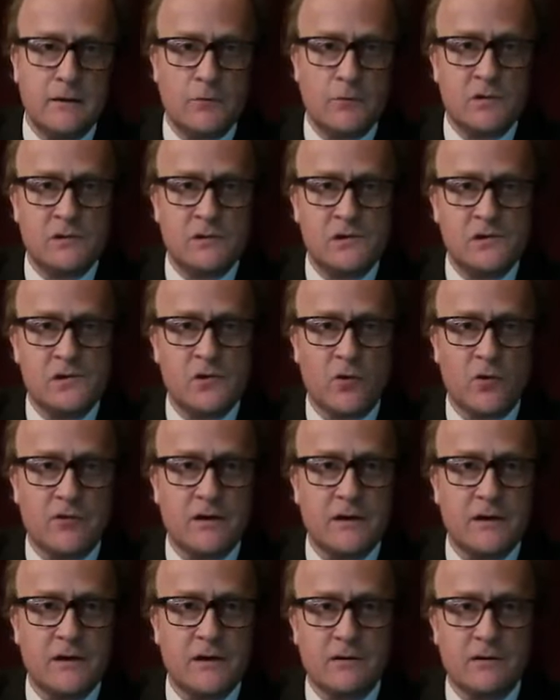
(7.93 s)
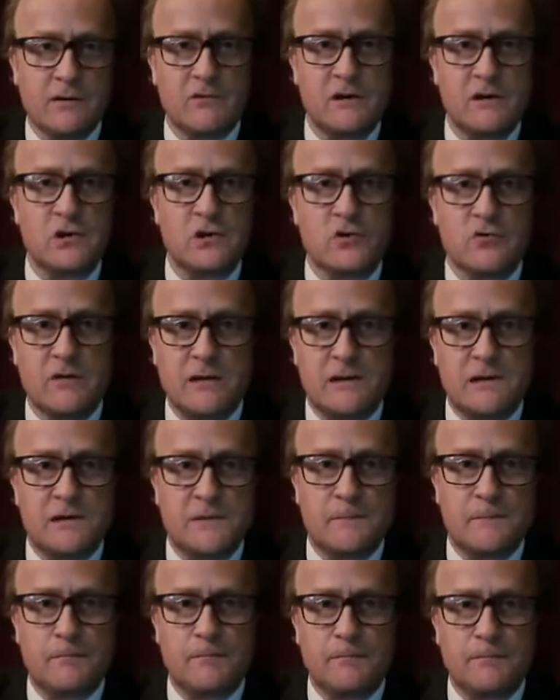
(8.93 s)
It was during the
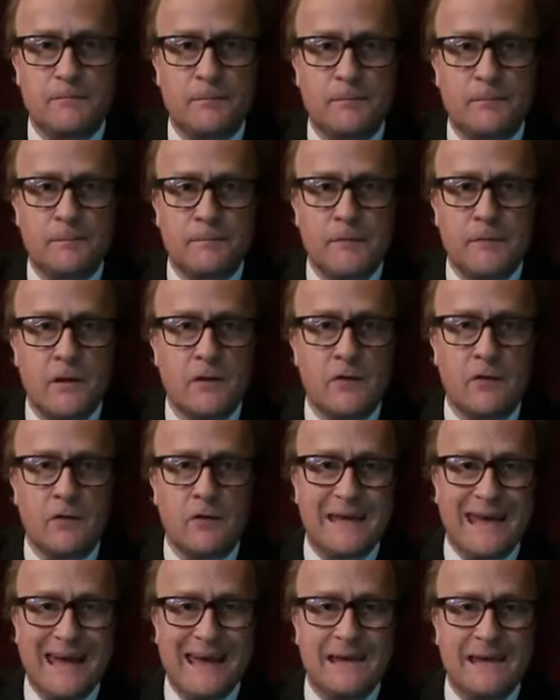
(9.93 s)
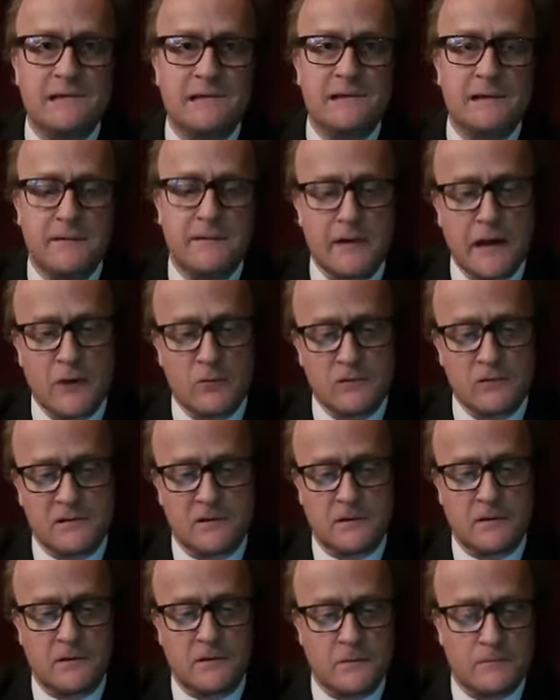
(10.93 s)
retreat of the
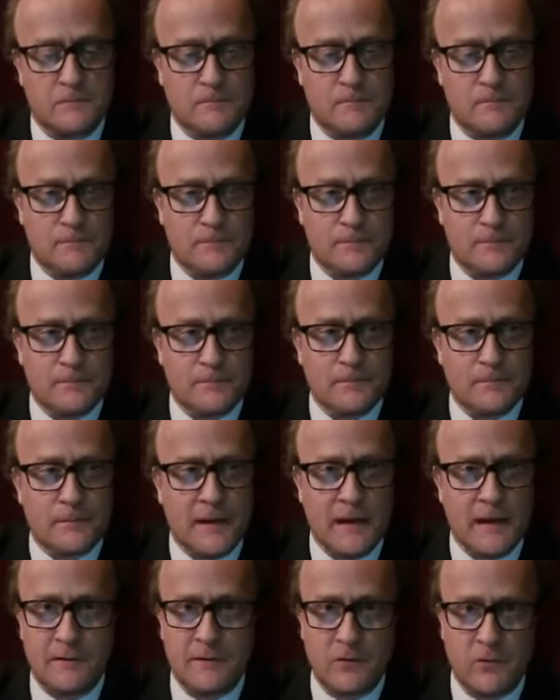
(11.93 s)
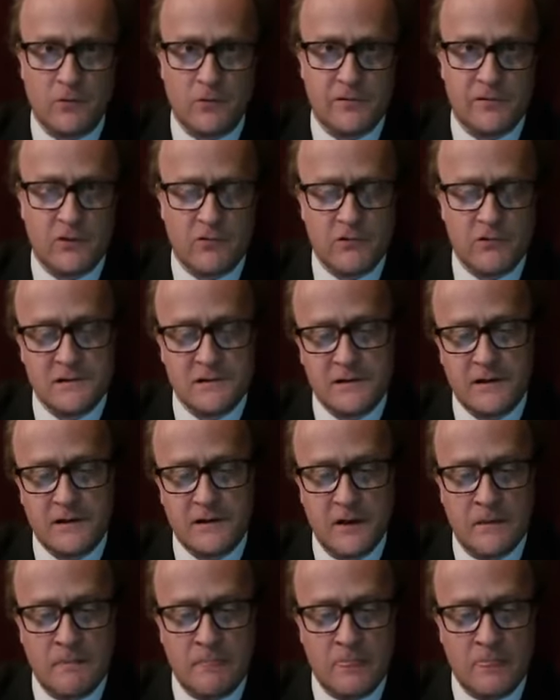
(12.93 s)
80,000, and the
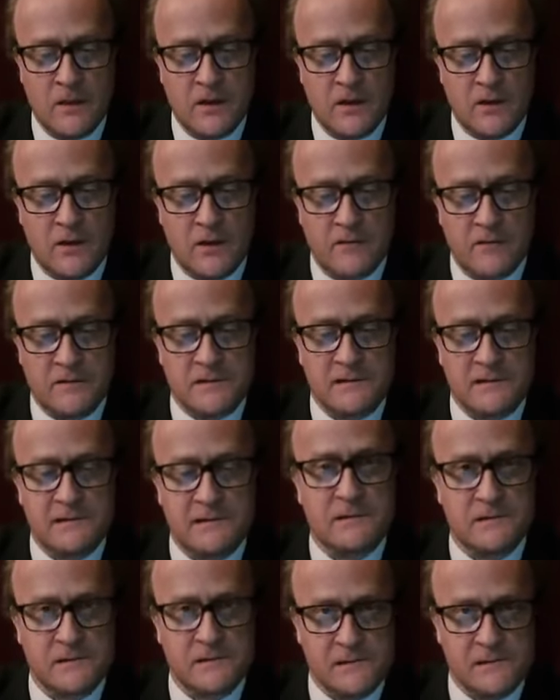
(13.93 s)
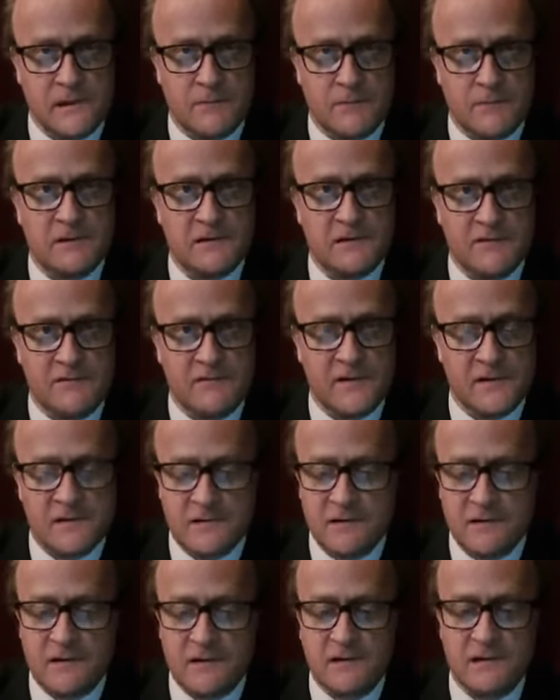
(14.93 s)
authority of the censorship is
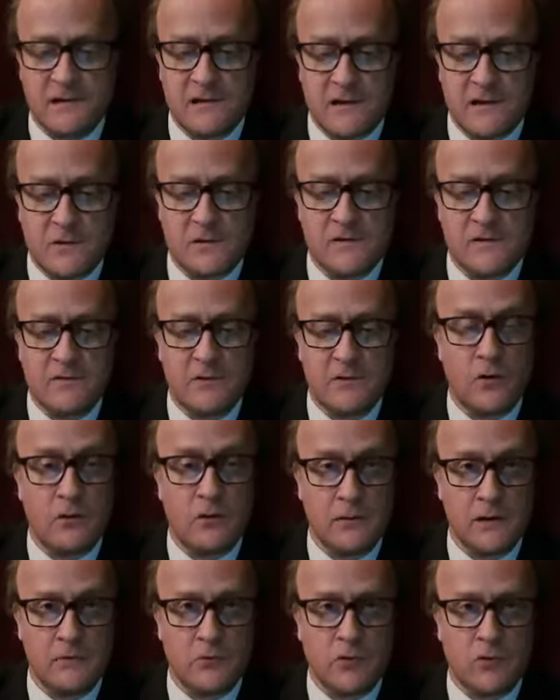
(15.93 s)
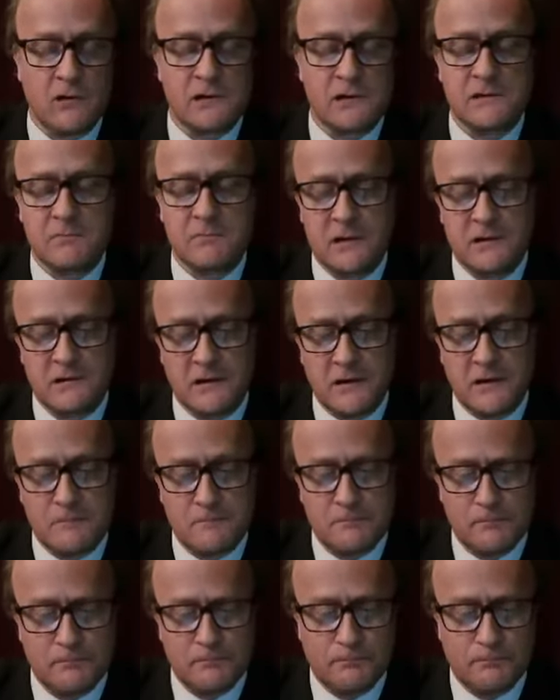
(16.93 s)
sufficient excuse for not being more explicit.